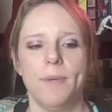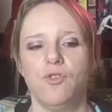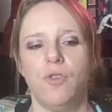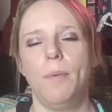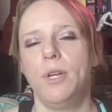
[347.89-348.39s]

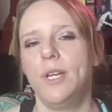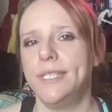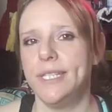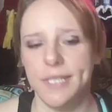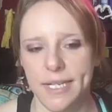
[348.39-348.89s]
troubles,
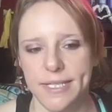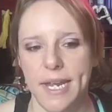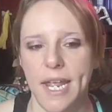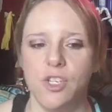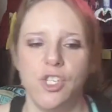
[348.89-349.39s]

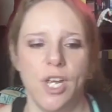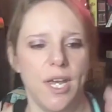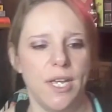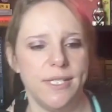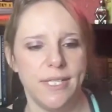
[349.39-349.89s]

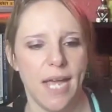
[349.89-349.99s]
assassinations,